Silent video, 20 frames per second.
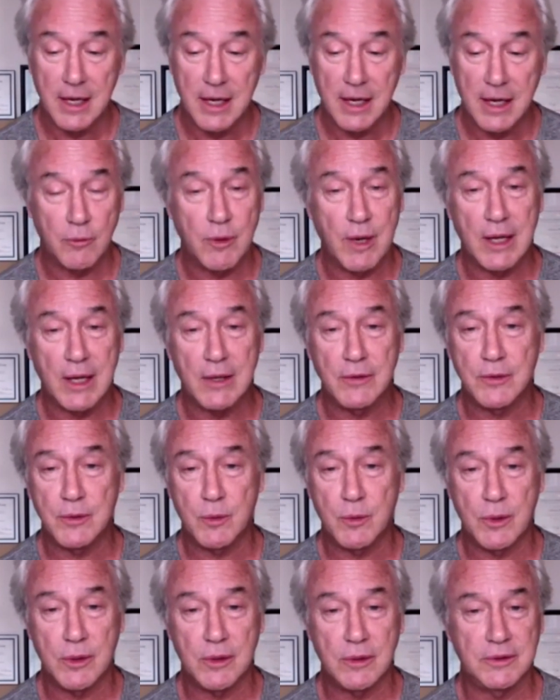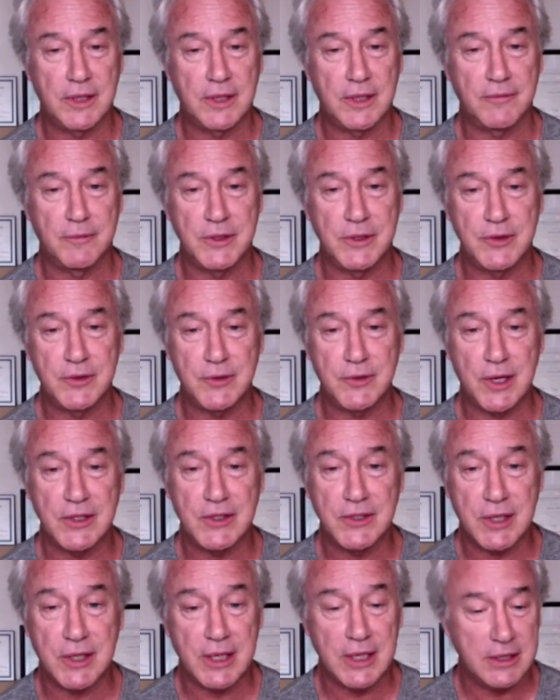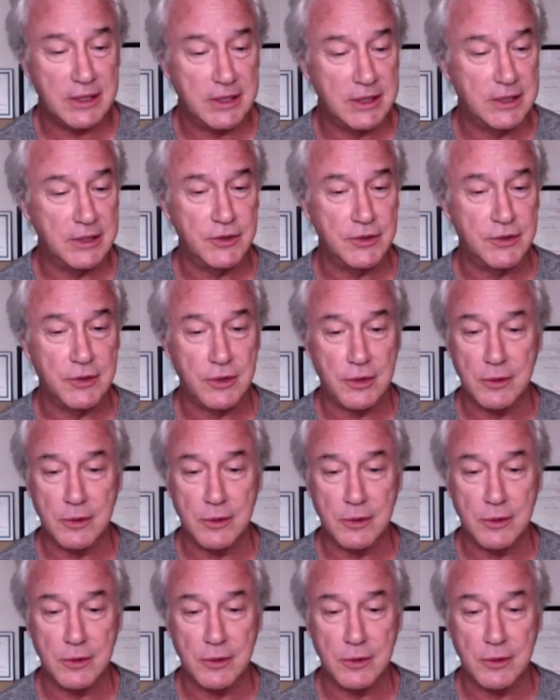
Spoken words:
around the world. I've been translated in